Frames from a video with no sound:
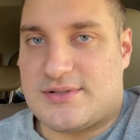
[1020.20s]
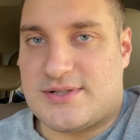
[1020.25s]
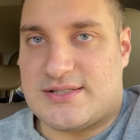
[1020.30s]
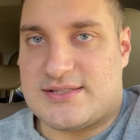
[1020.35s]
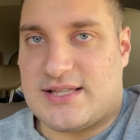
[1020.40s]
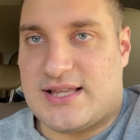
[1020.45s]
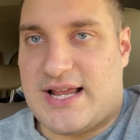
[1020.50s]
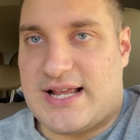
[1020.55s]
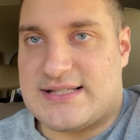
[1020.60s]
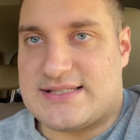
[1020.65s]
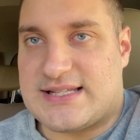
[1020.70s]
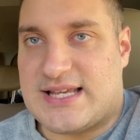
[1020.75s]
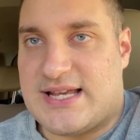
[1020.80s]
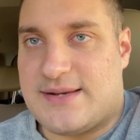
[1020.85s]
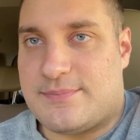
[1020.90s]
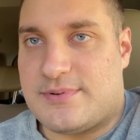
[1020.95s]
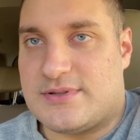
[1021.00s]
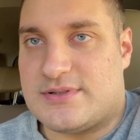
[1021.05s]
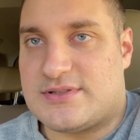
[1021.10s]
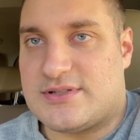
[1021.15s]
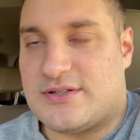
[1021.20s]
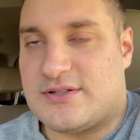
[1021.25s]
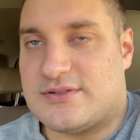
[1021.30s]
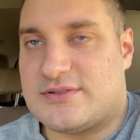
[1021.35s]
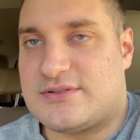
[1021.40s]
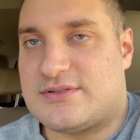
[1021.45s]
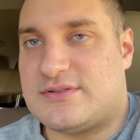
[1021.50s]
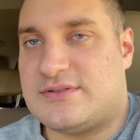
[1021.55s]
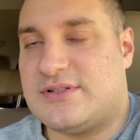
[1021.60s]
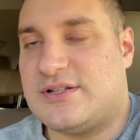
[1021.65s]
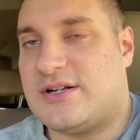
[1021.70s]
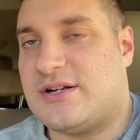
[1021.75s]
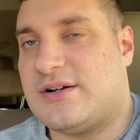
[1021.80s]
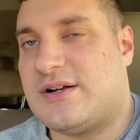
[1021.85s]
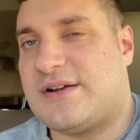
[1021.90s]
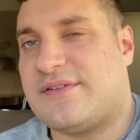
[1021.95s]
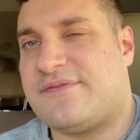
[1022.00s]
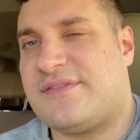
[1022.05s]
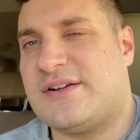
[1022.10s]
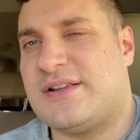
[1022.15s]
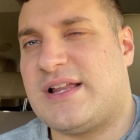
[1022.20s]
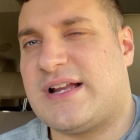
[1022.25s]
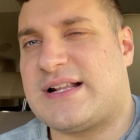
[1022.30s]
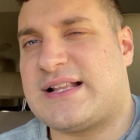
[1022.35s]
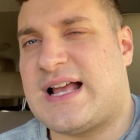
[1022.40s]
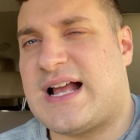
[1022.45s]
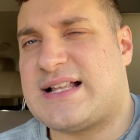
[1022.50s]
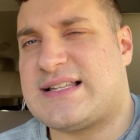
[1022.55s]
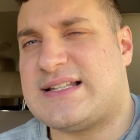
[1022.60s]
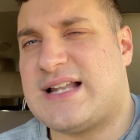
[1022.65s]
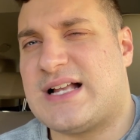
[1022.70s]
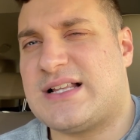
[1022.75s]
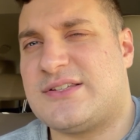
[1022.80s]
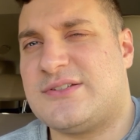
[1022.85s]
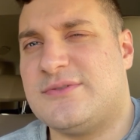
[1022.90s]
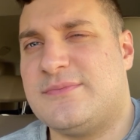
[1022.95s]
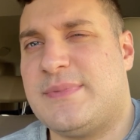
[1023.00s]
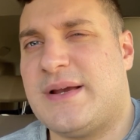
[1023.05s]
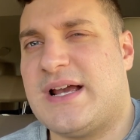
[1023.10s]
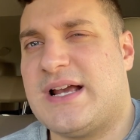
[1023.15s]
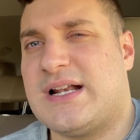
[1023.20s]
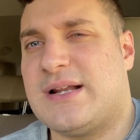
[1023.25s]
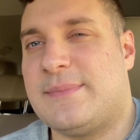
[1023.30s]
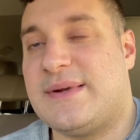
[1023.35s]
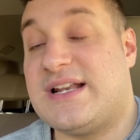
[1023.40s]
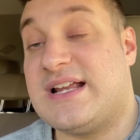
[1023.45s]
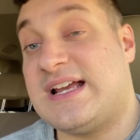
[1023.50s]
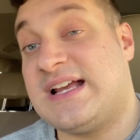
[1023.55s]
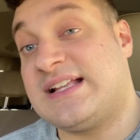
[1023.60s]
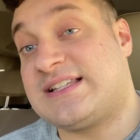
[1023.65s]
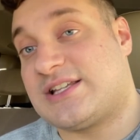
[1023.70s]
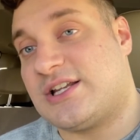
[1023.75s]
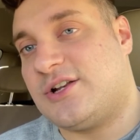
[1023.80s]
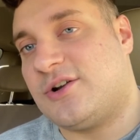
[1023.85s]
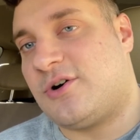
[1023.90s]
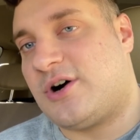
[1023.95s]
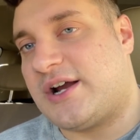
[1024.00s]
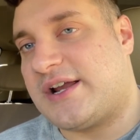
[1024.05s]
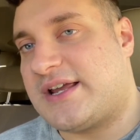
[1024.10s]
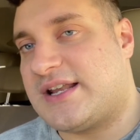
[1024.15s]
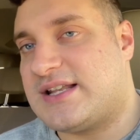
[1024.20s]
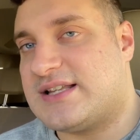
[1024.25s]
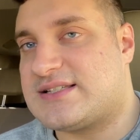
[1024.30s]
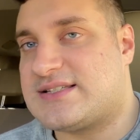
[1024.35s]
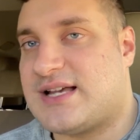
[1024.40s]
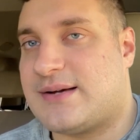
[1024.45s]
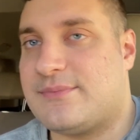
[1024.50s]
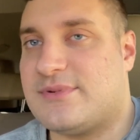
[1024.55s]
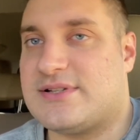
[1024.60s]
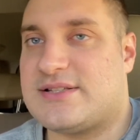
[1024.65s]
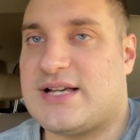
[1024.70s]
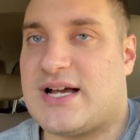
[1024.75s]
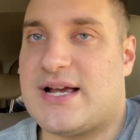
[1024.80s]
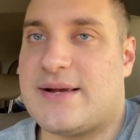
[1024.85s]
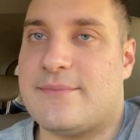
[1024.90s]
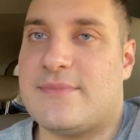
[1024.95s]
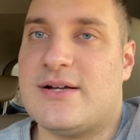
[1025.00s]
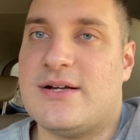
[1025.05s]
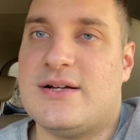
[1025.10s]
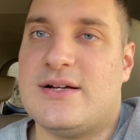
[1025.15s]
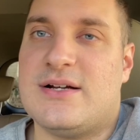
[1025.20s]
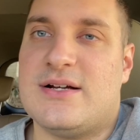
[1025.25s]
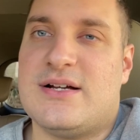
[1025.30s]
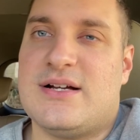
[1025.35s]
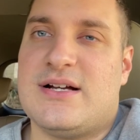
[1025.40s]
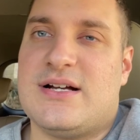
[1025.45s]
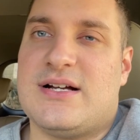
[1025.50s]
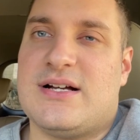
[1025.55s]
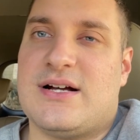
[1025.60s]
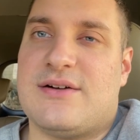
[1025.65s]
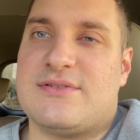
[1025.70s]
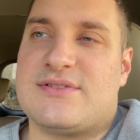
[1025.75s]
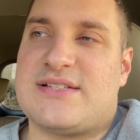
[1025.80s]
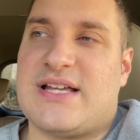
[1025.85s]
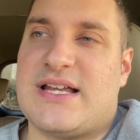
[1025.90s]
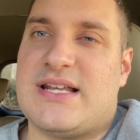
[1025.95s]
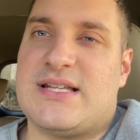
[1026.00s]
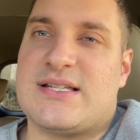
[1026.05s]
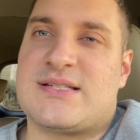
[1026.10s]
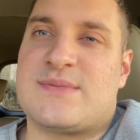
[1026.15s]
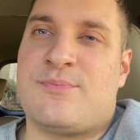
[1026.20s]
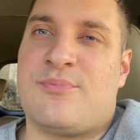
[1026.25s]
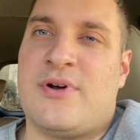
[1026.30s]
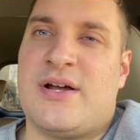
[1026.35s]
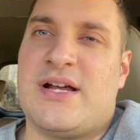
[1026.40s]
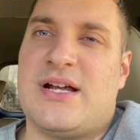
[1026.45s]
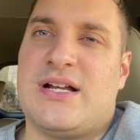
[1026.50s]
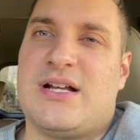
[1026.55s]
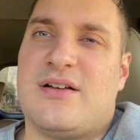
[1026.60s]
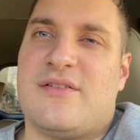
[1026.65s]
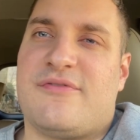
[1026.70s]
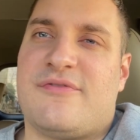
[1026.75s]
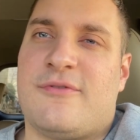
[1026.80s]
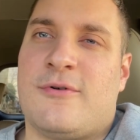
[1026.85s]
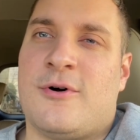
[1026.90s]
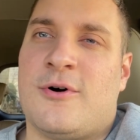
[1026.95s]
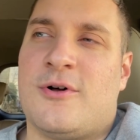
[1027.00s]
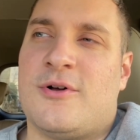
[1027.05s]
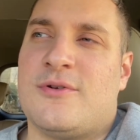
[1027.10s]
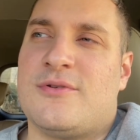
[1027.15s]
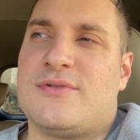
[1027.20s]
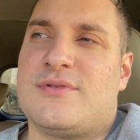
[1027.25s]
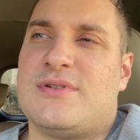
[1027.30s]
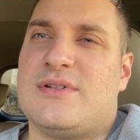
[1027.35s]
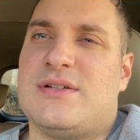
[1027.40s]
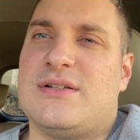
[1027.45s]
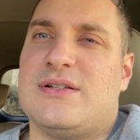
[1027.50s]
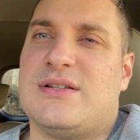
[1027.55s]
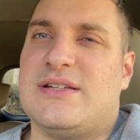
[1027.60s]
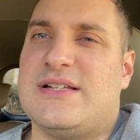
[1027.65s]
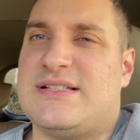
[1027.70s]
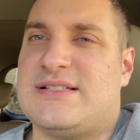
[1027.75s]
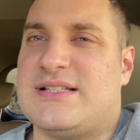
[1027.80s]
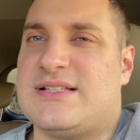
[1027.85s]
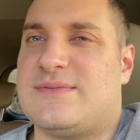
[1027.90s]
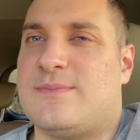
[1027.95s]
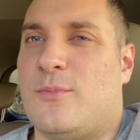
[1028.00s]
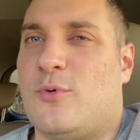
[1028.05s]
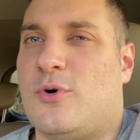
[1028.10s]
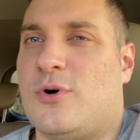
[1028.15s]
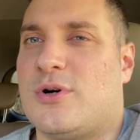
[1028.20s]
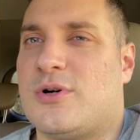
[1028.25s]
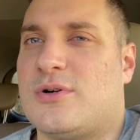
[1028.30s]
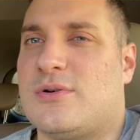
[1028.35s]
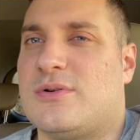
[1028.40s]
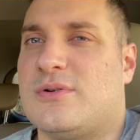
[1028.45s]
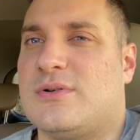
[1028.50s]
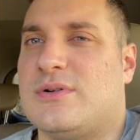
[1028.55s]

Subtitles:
as landscaping. So it's, you know, I feel like that's not too bad. I mean, it's annoying in the summertime. I was saying the spring and the fall, at least it's more,